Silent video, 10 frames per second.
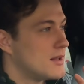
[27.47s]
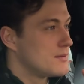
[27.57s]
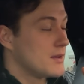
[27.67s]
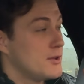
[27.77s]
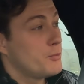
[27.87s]

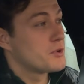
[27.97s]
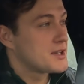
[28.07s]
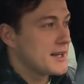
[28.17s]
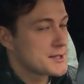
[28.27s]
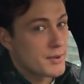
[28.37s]
The new
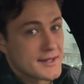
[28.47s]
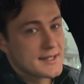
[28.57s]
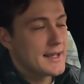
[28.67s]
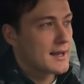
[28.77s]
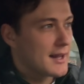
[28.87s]
Mercedes-Benz
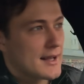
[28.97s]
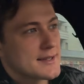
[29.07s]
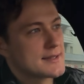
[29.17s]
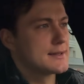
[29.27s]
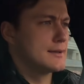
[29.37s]

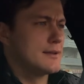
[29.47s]
E-Class,